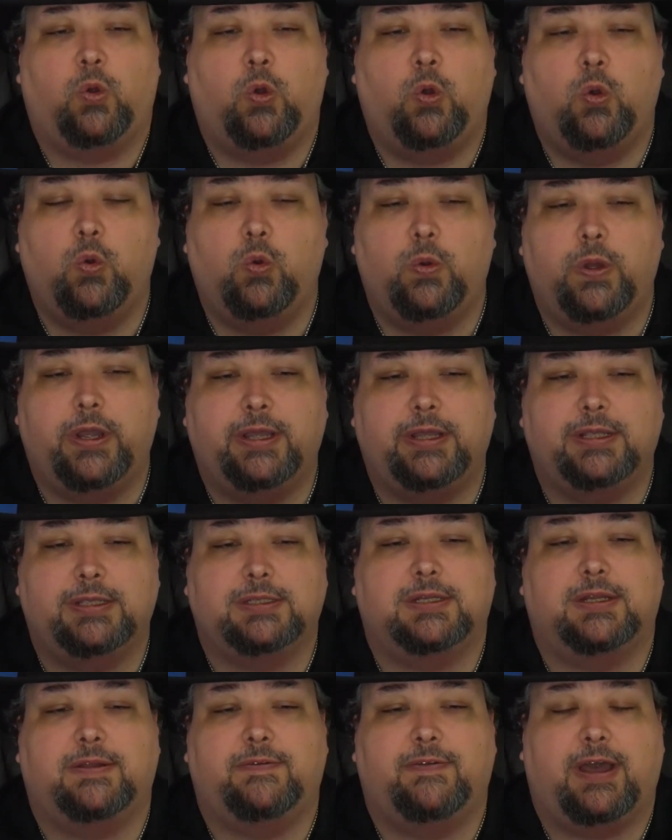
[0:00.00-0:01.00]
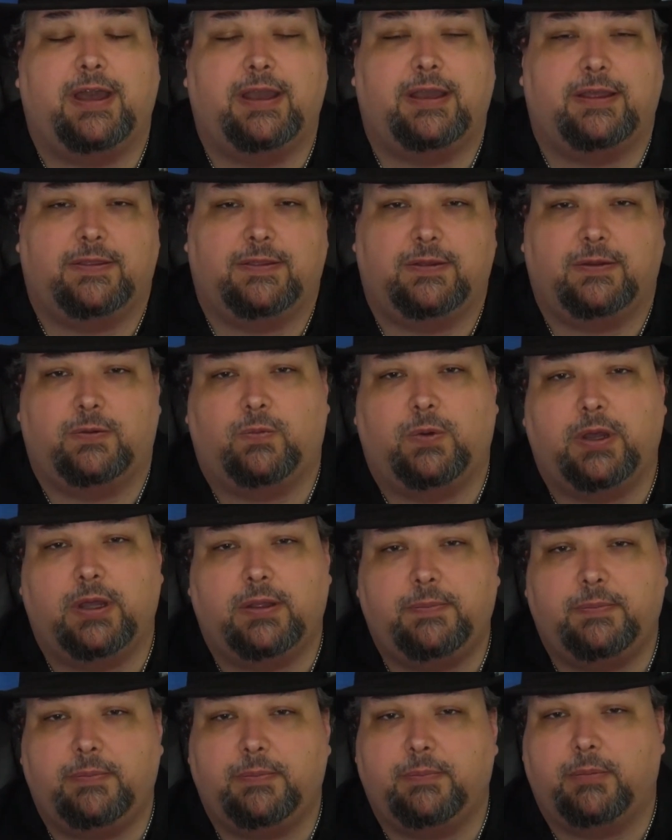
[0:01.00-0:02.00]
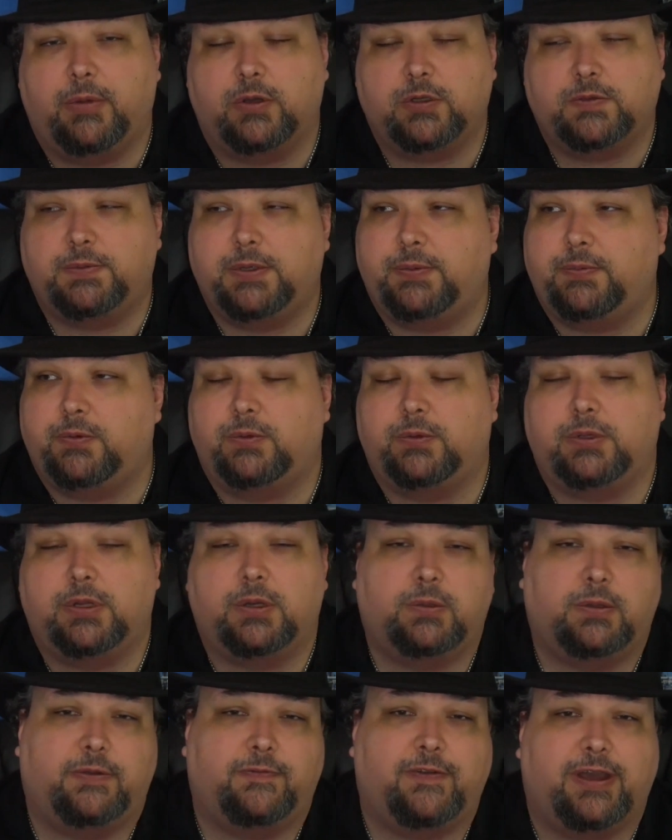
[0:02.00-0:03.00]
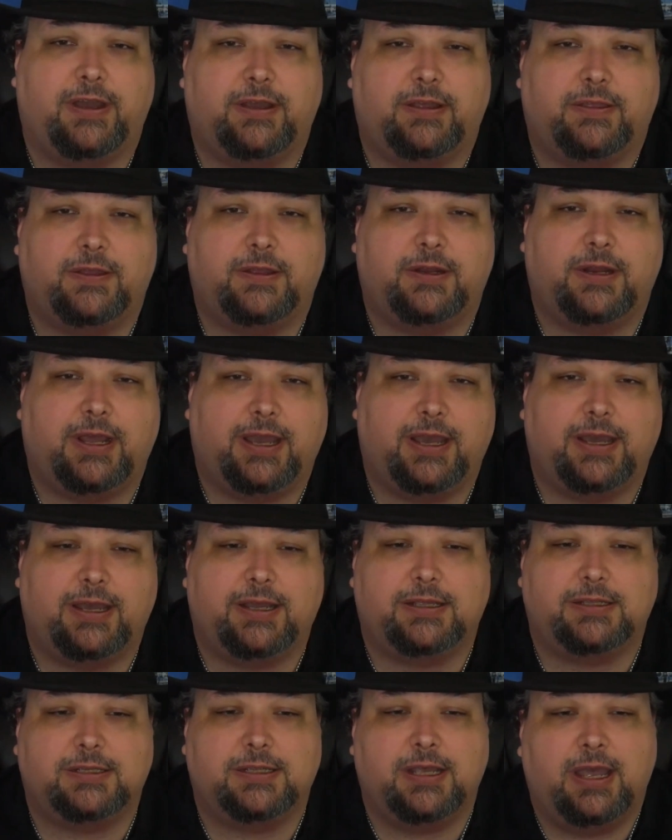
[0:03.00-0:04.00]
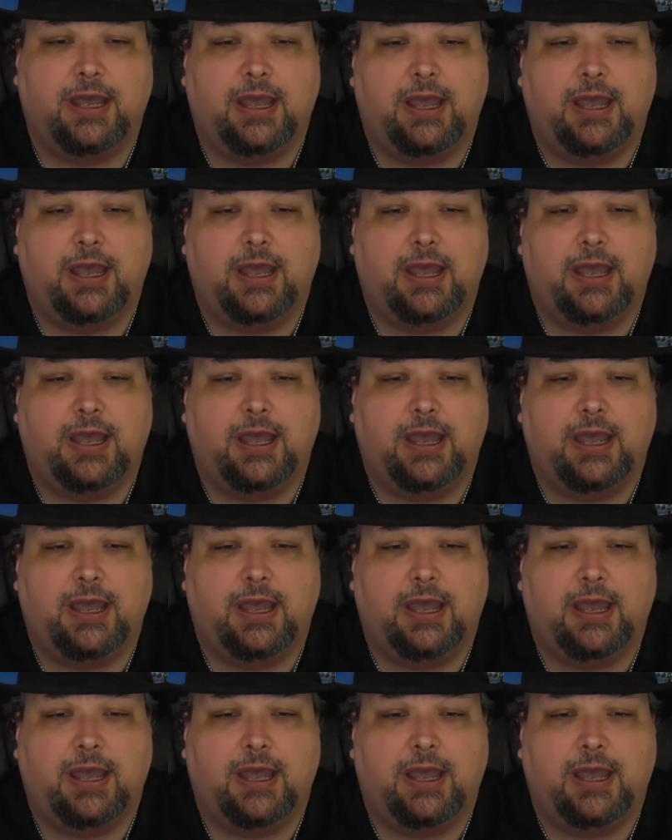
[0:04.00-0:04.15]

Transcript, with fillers: Who is Leviathan? Well, most people will know Leviathan as